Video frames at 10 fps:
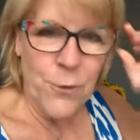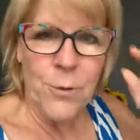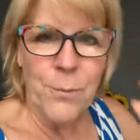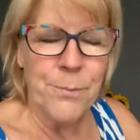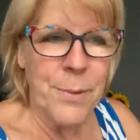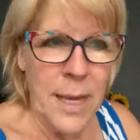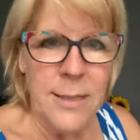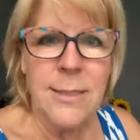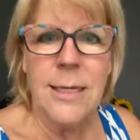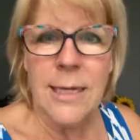For
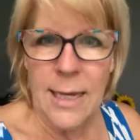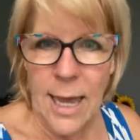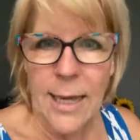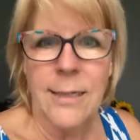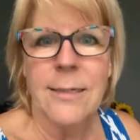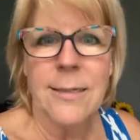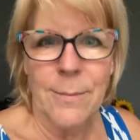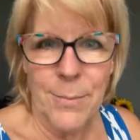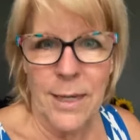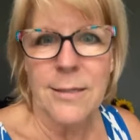basic kindness
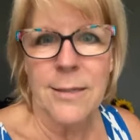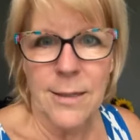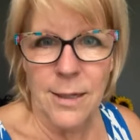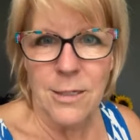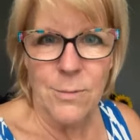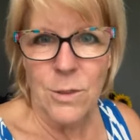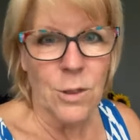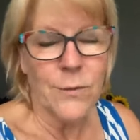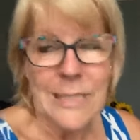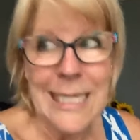and basic customer
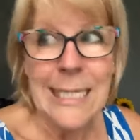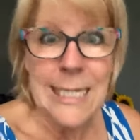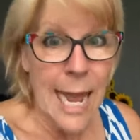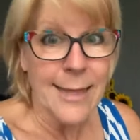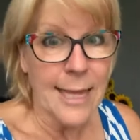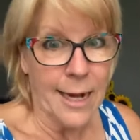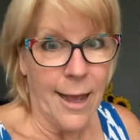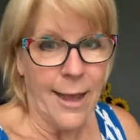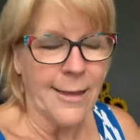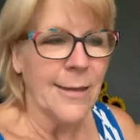service, it's not that
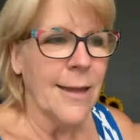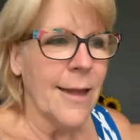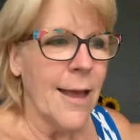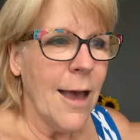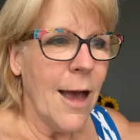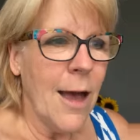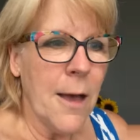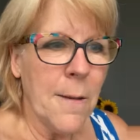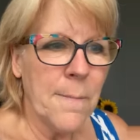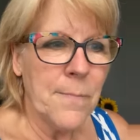high.
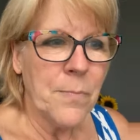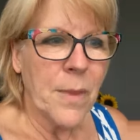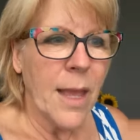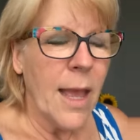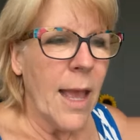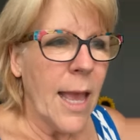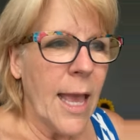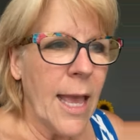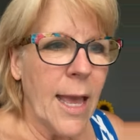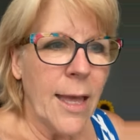Um,
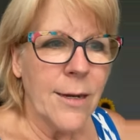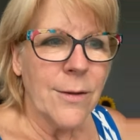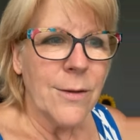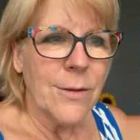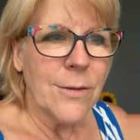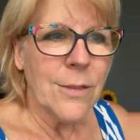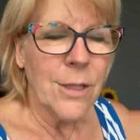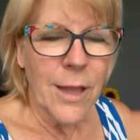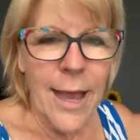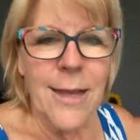and
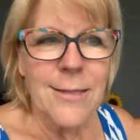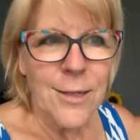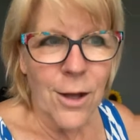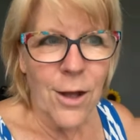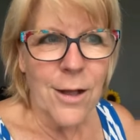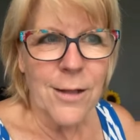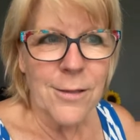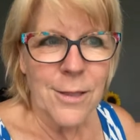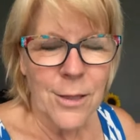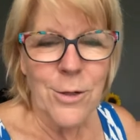the last
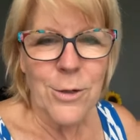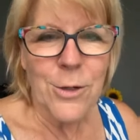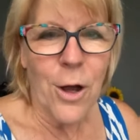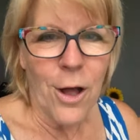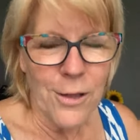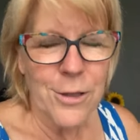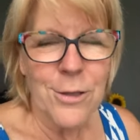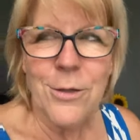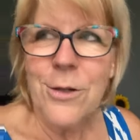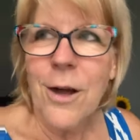call, the third call, the
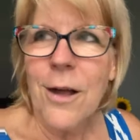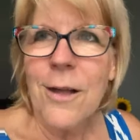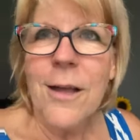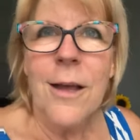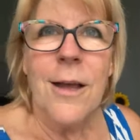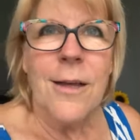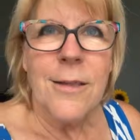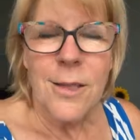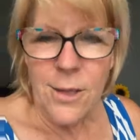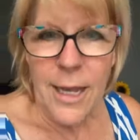third call,
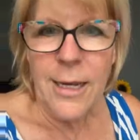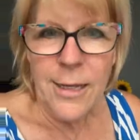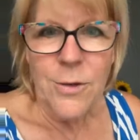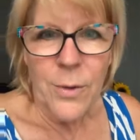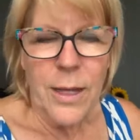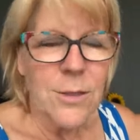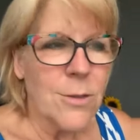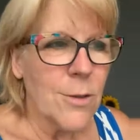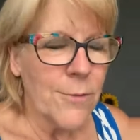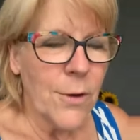the lady who
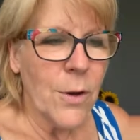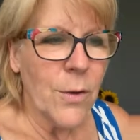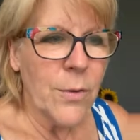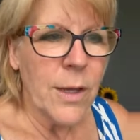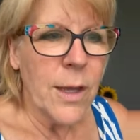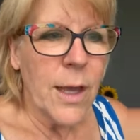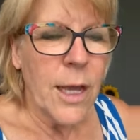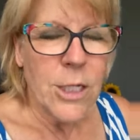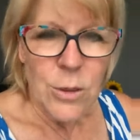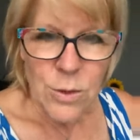answered the phone,
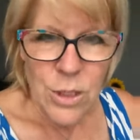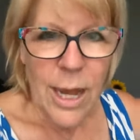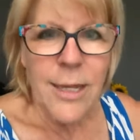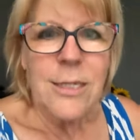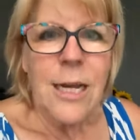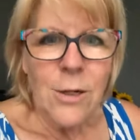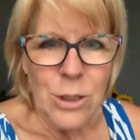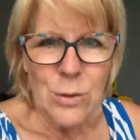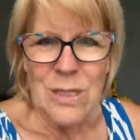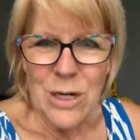she was, I could tell
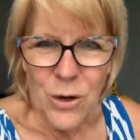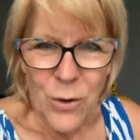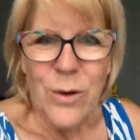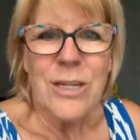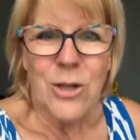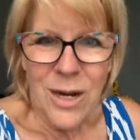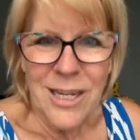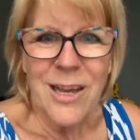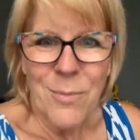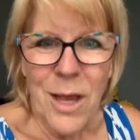she was in a hurry trying
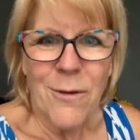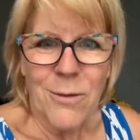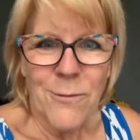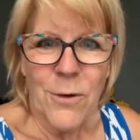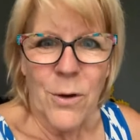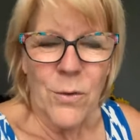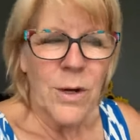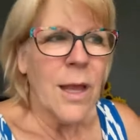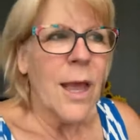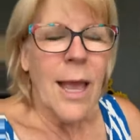to get me off the
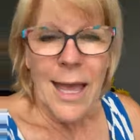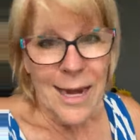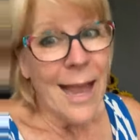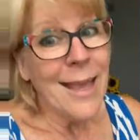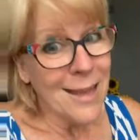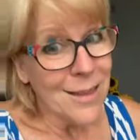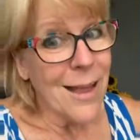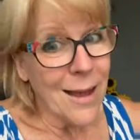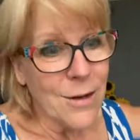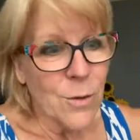phone. And I had a
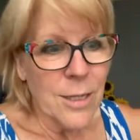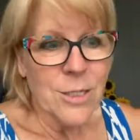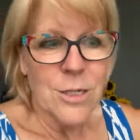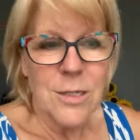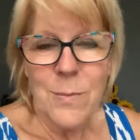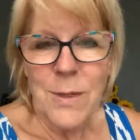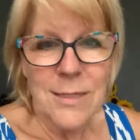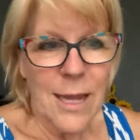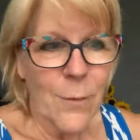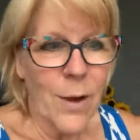lot of questions
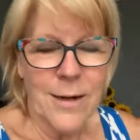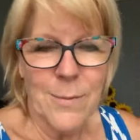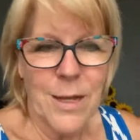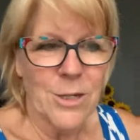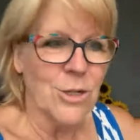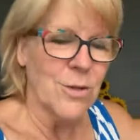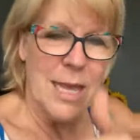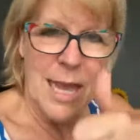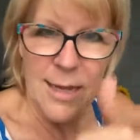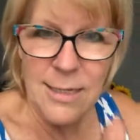because I wanted to make sure
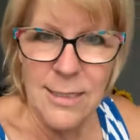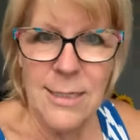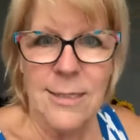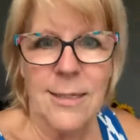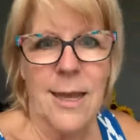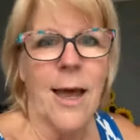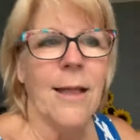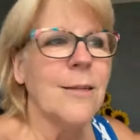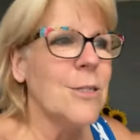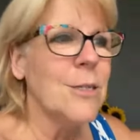the
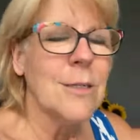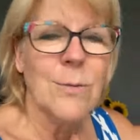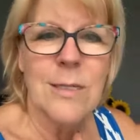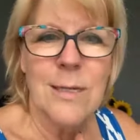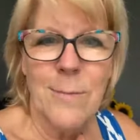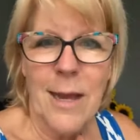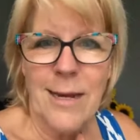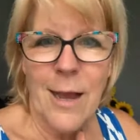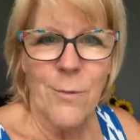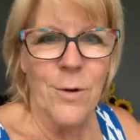anesthesiologist was in my
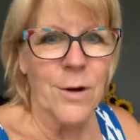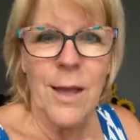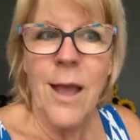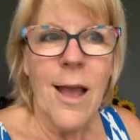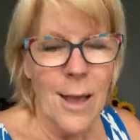network.